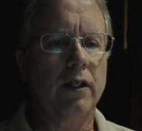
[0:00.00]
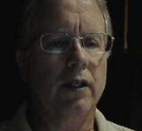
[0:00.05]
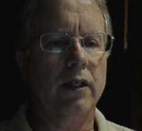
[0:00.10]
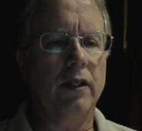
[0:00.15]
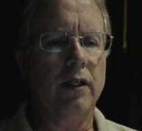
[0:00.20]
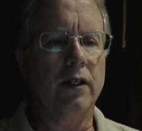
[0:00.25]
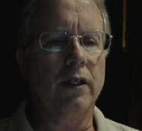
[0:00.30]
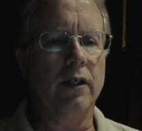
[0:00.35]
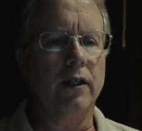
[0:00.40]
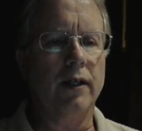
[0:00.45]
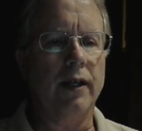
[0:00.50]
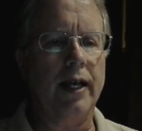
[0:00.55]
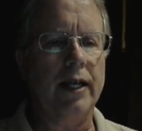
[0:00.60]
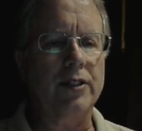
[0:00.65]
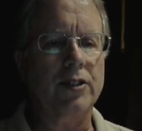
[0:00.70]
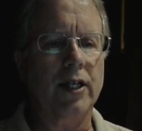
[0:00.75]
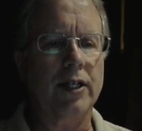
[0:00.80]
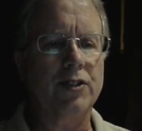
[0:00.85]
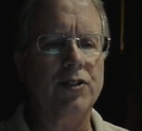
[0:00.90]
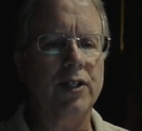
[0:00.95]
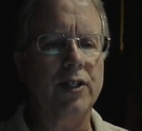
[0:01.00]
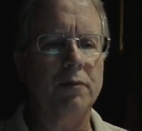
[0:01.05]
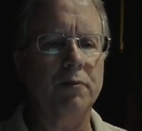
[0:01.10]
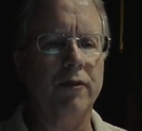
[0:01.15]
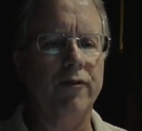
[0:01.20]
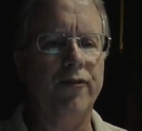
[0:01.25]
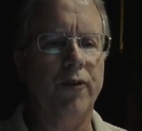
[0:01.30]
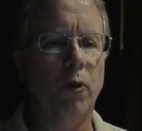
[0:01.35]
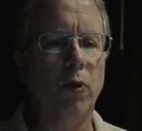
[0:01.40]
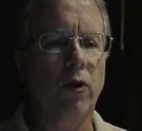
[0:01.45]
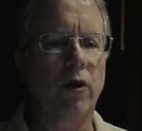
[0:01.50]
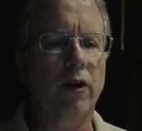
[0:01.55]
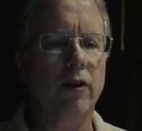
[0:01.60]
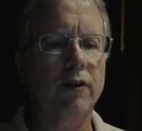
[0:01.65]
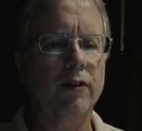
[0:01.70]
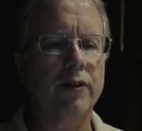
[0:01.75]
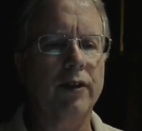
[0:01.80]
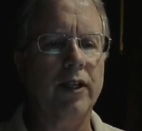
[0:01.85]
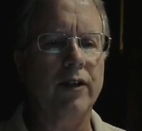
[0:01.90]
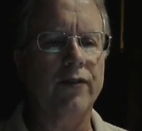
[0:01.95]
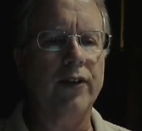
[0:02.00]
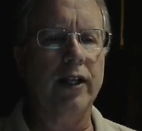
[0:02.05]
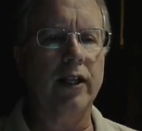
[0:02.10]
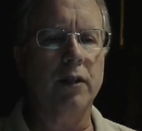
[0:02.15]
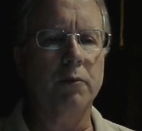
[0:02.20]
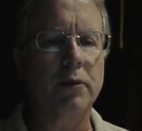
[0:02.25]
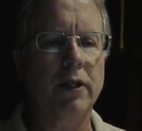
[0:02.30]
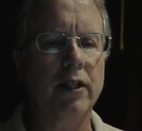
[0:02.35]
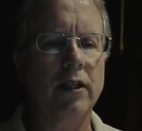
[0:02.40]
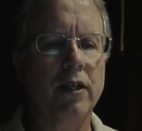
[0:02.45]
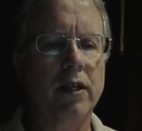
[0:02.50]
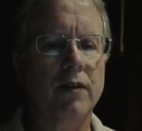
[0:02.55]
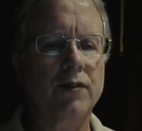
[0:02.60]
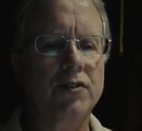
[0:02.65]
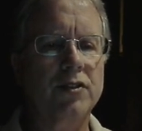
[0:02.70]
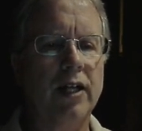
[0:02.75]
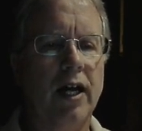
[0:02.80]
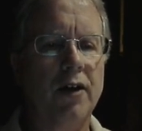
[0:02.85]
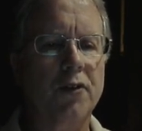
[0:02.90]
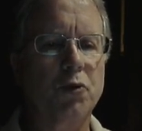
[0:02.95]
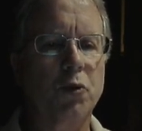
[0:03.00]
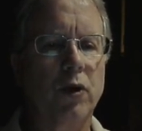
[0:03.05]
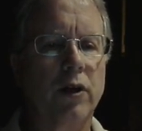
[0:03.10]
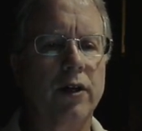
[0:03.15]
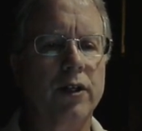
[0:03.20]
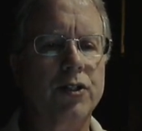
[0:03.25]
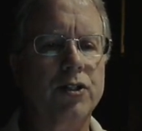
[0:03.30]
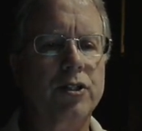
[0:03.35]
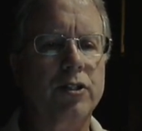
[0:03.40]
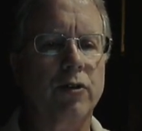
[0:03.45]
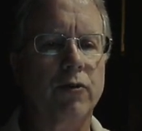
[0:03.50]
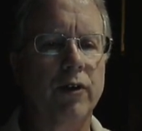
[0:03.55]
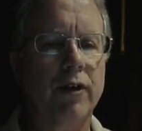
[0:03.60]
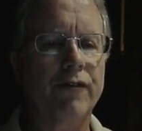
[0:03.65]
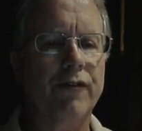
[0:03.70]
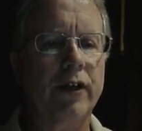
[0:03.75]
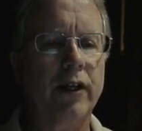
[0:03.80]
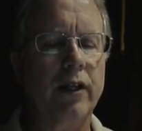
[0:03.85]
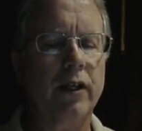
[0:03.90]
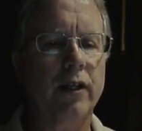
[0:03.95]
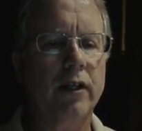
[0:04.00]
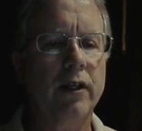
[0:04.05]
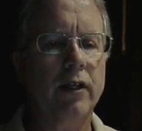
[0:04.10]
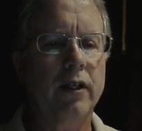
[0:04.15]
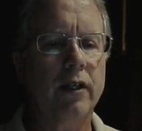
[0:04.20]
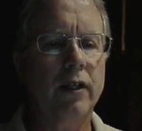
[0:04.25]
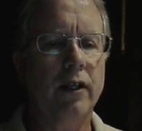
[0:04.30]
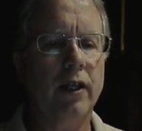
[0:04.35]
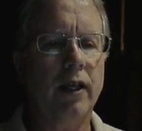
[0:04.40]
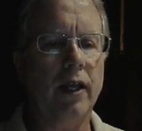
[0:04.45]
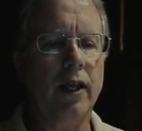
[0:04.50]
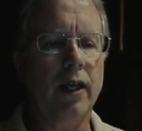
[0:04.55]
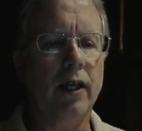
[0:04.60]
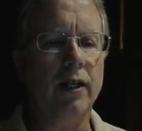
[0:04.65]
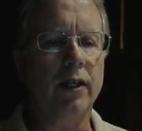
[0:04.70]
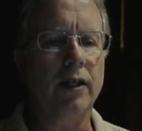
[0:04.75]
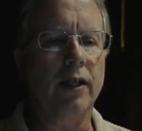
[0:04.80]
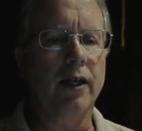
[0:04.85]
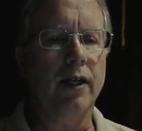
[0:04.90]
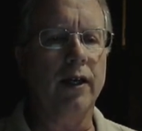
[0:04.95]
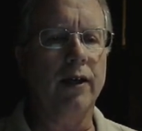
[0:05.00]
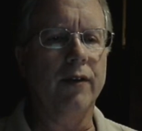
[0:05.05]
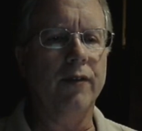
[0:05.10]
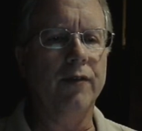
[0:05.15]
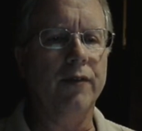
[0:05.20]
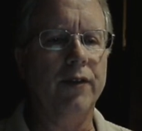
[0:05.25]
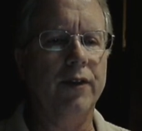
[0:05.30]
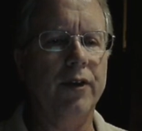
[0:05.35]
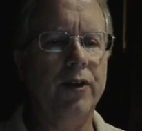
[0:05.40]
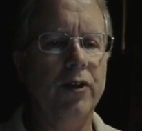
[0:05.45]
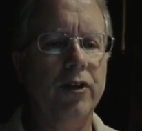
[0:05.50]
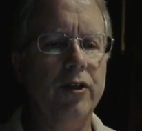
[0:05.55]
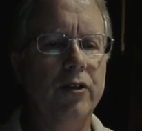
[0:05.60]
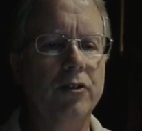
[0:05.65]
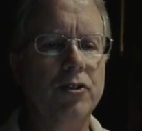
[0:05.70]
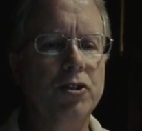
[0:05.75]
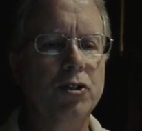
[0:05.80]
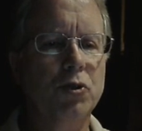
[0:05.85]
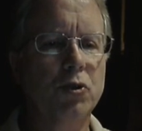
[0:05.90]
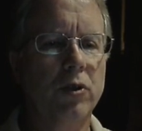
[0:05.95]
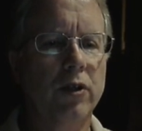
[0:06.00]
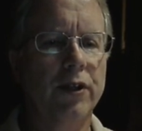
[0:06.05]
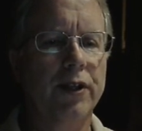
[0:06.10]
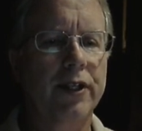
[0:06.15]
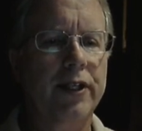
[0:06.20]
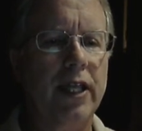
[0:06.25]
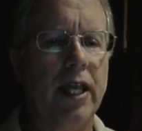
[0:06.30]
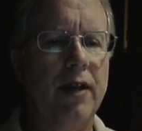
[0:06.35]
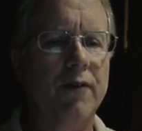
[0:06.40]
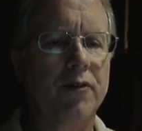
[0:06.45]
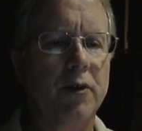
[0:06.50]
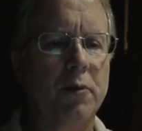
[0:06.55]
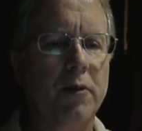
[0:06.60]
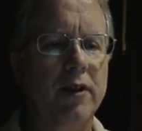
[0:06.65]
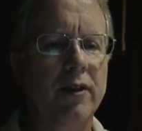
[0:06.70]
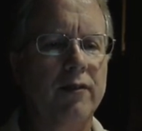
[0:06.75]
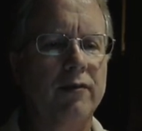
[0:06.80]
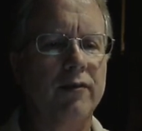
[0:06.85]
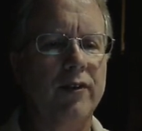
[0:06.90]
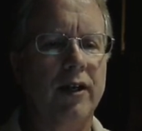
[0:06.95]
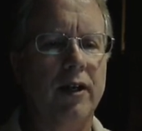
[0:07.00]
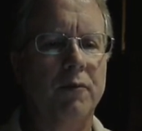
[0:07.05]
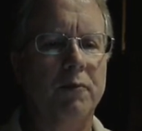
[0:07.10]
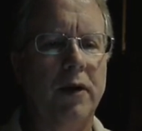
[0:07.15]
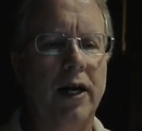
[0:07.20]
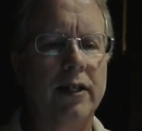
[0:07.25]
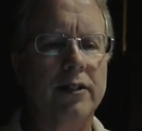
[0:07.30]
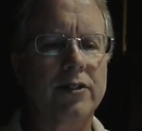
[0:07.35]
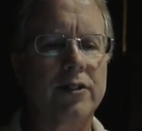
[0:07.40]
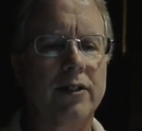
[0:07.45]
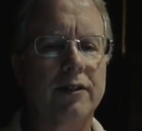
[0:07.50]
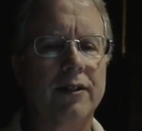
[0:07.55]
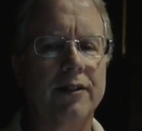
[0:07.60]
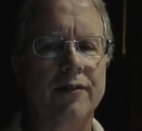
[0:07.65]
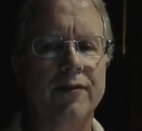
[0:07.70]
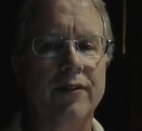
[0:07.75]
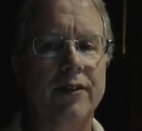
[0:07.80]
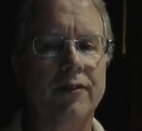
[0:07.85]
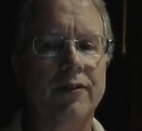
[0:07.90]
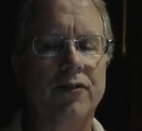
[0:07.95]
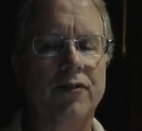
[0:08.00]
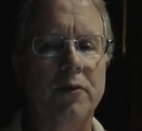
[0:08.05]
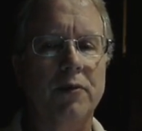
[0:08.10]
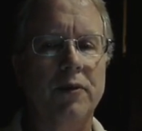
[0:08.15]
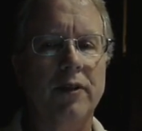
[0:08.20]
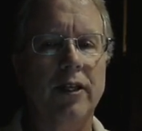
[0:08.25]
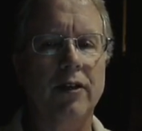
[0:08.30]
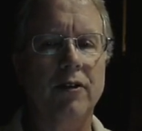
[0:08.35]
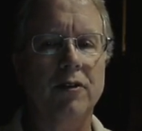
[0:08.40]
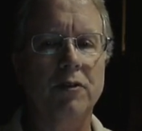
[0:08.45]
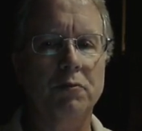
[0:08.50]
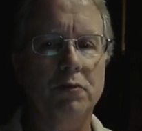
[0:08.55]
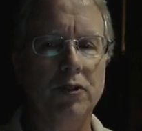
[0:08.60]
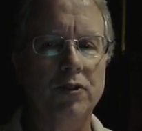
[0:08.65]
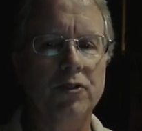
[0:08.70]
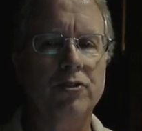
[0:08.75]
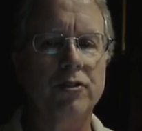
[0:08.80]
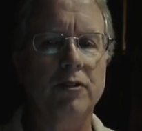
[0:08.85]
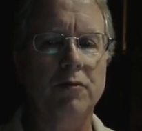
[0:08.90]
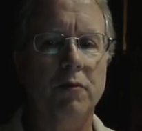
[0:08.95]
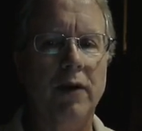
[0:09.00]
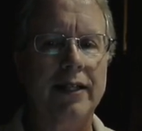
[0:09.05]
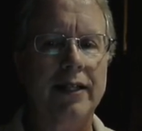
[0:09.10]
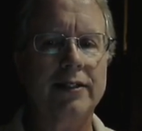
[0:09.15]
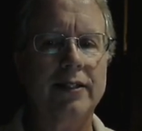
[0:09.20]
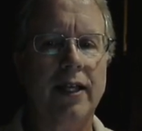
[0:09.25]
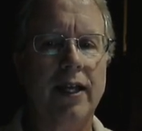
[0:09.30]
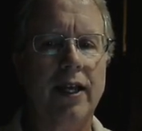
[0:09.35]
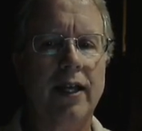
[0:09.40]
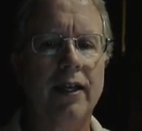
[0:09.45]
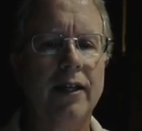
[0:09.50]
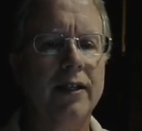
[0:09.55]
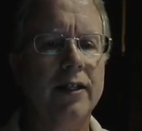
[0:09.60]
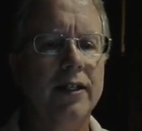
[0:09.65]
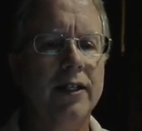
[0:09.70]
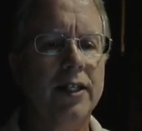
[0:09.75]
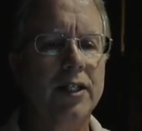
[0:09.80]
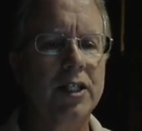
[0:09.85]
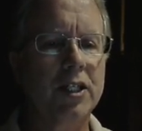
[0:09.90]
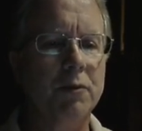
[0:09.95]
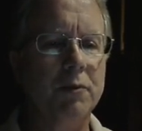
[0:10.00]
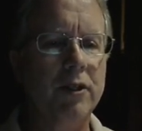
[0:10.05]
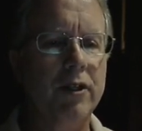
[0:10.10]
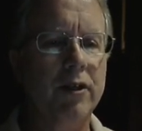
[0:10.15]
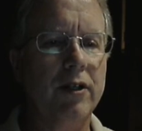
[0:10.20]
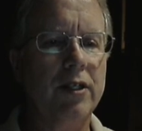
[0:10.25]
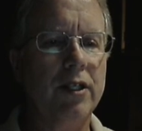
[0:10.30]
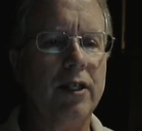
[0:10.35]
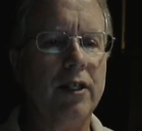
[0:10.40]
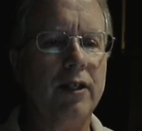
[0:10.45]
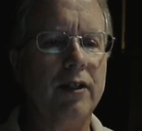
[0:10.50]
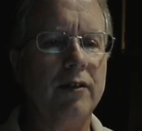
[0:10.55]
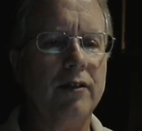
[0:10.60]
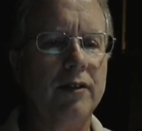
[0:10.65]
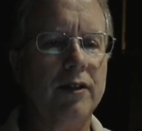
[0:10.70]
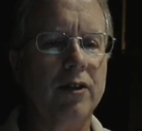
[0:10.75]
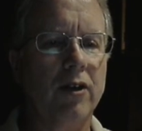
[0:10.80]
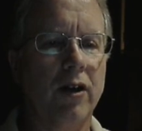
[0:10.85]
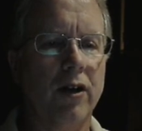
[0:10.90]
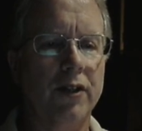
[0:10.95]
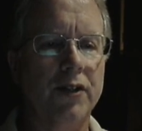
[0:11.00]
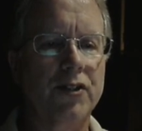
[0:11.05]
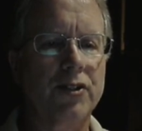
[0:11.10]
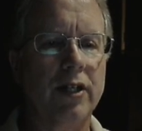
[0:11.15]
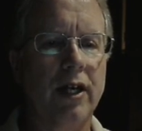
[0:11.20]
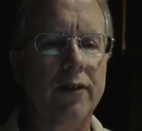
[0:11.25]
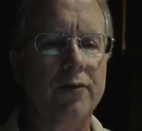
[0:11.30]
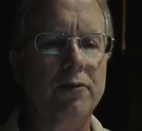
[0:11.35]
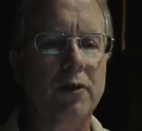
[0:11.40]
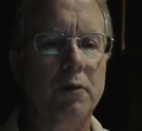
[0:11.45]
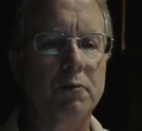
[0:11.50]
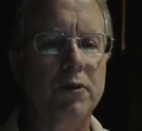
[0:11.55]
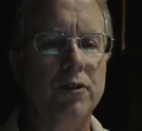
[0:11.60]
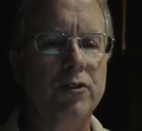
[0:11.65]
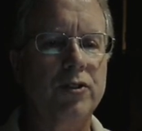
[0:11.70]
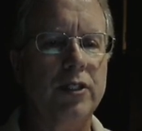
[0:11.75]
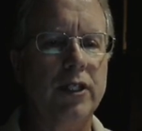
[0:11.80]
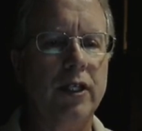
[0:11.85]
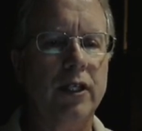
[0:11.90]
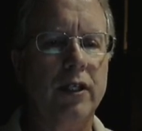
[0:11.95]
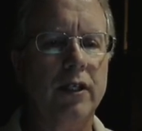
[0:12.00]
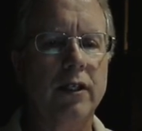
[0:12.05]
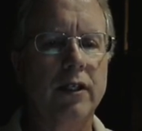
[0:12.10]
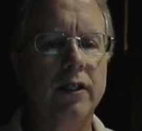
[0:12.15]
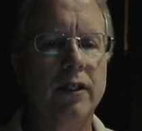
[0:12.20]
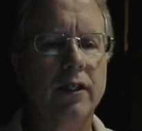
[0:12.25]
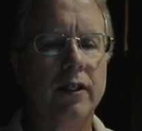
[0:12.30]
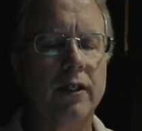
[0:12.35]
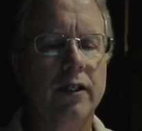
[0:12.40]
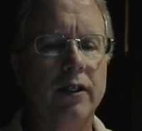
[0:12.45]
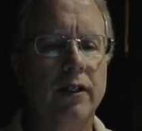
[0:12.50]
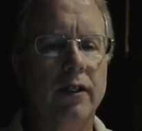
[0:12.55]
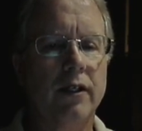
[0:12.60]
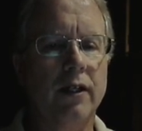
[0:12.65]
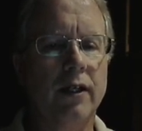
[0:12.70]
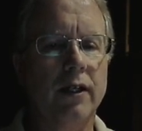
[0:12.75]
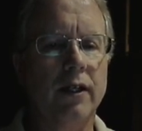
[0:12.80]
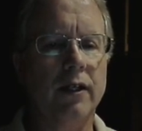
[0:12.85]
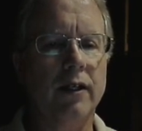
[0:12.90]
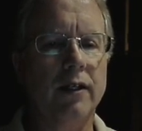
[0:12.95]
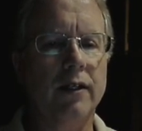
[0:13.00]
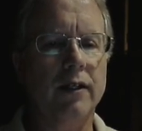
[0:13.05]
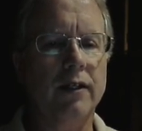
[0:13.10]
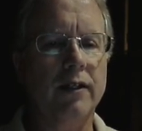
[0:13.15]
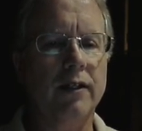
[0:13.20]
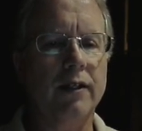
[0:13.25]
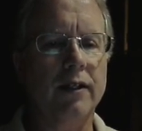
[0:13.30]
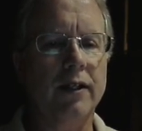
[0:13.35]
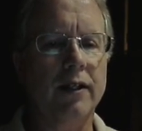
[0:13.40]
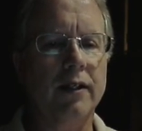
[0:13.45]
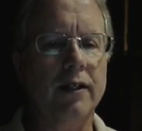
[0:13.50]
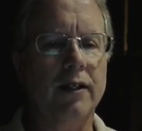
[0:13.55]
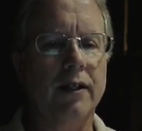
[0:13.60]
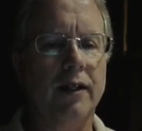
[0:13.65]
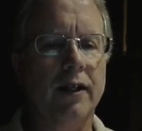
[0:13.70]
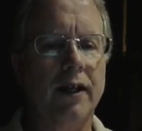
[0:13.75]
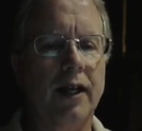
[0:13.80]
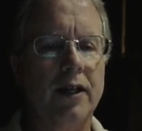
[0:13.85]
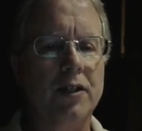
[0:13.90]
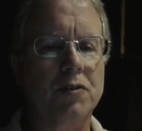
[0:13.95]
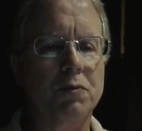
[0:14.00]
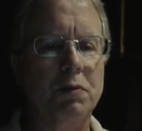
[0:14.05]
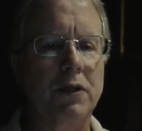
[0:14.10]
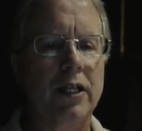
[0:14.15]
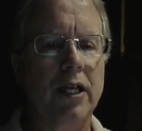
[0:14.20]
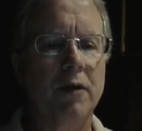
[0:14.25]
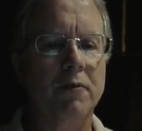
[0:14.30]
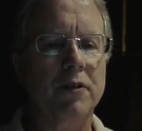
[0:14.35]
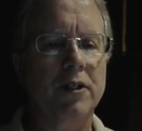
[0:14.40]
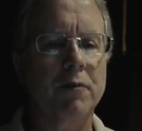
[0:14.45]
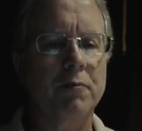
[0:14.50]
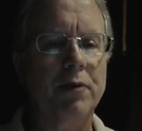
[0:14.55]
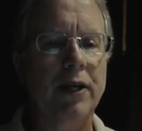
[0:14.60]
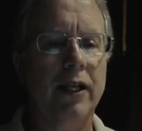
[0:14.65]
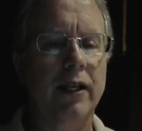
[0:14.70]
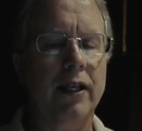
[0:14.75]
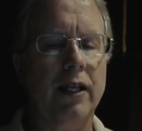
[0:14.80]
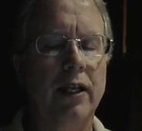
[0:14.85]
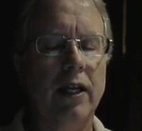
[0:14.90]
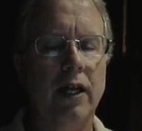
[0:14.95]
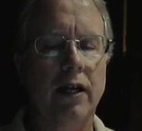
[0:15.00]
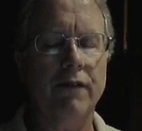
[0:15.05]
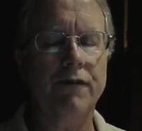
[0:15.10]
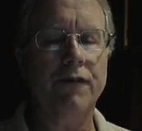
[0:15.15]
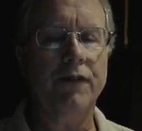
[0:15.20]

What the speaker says: As I said before, the availability of software is terrific, and the new tool that came from the Ubuntu Mate community called Software Boutique has become compelling enough